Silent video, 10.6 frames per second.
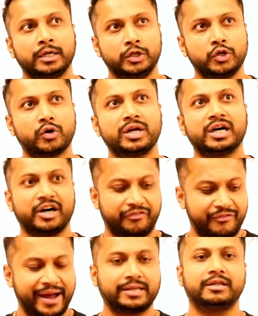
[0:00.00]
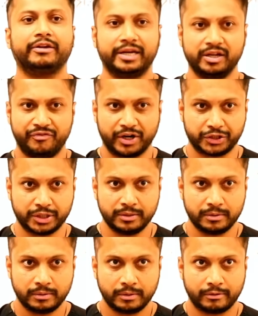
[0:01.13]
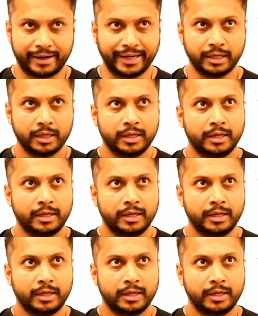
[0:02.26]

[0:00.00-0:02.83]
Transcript: you're going to affect the renal function, right?